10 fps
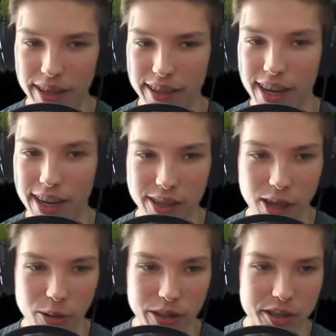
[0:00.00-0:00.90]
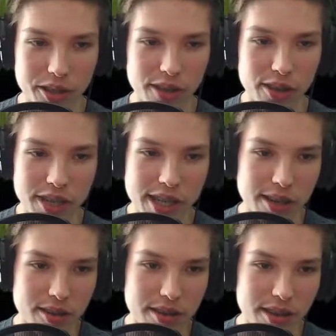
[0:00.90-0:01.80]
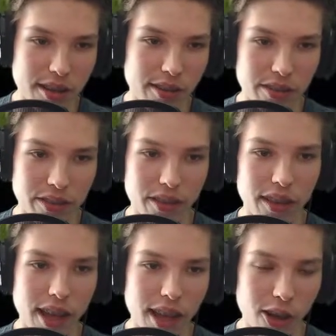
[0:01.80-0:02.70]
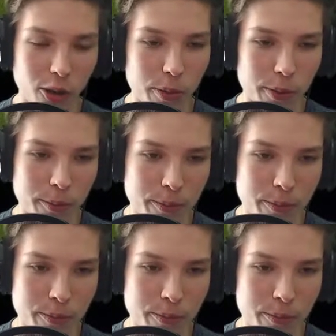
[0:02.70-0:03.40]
then they kind of go into different tiers of help.